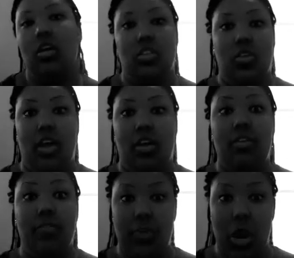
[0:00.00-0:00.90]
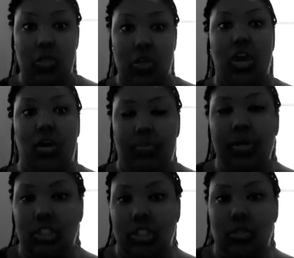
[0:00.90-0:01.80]
So that further
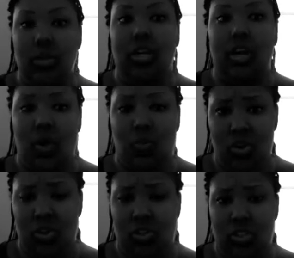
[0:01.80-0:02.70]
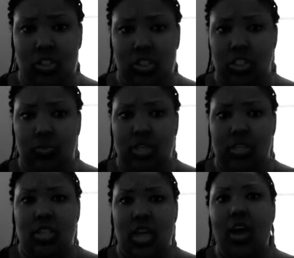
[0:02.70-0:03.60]
pushes me to not want to go to that church,
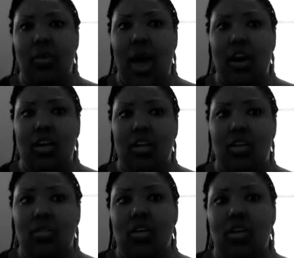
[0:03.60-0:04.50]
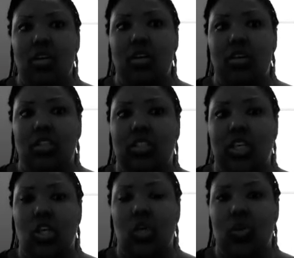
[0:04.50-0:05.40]
because how am I going to
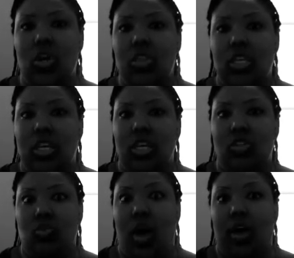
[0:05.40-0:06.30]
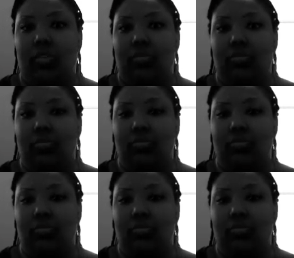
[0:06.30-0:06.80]
see you and you're the deacon's wife.